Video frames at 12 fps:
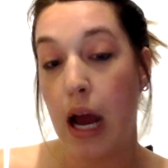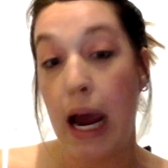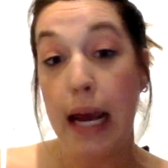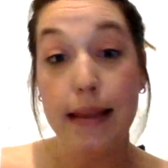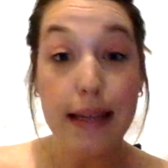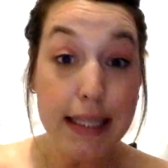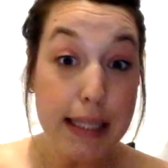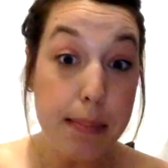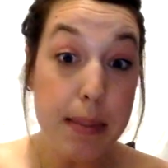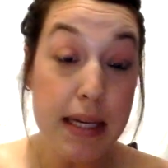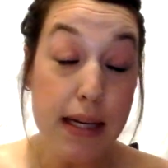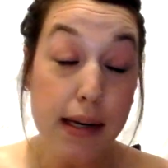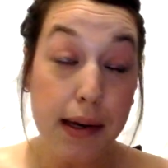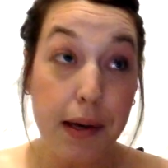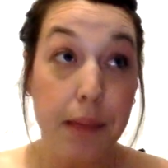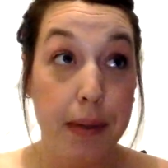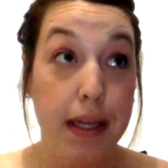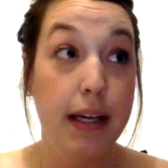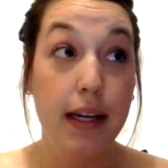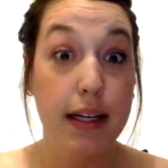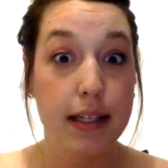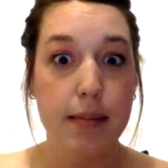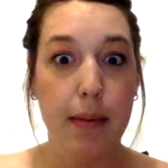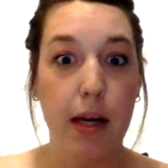I think that being a comedian
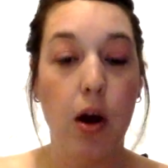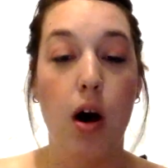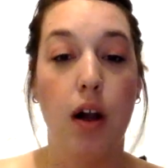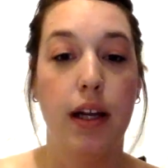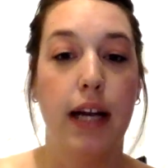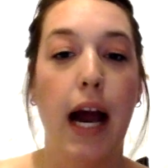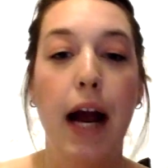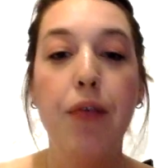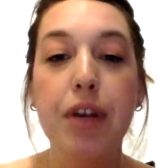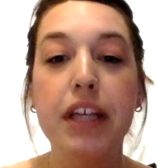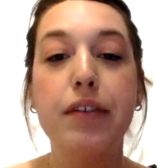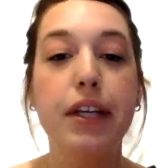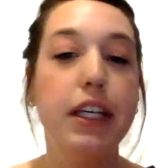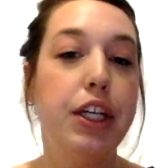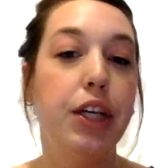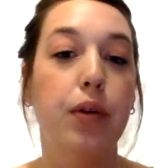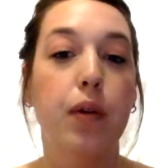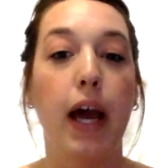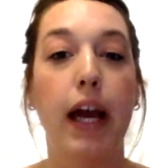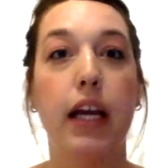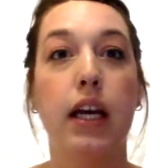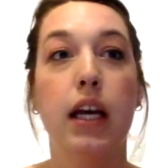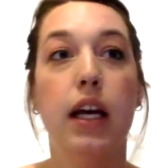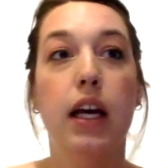is my calling. I really, really do. Like,
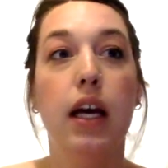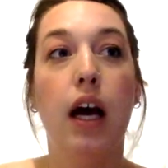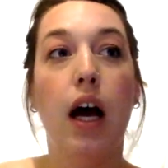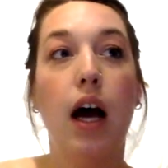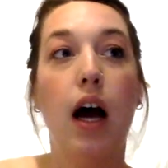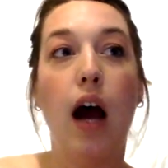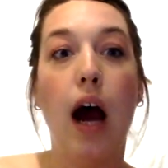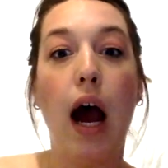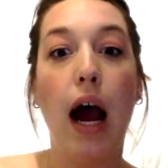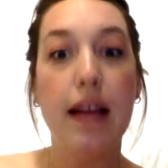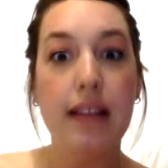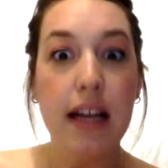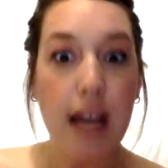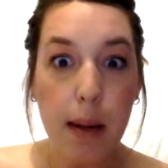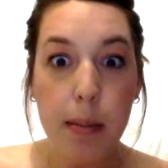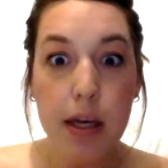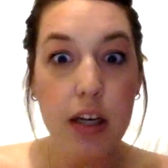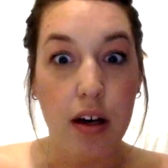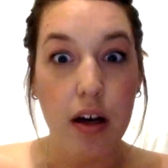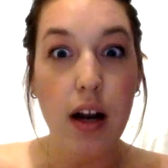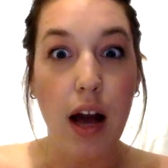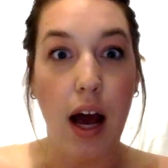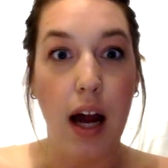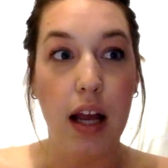I think I'd be good
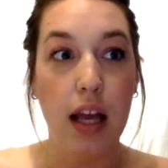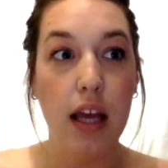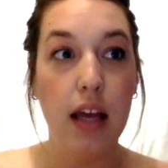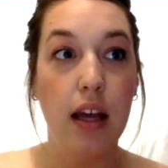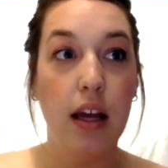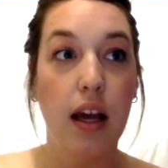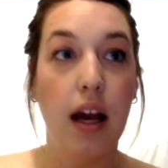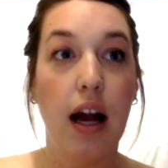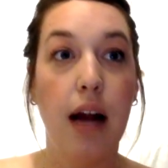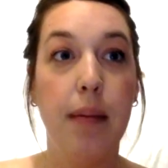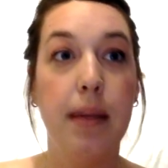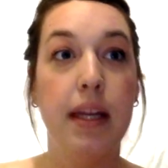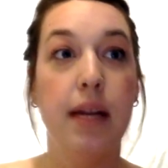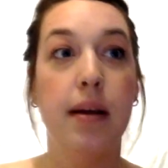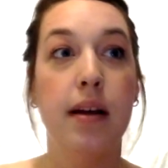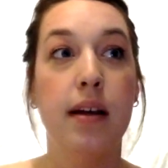at it. I mean,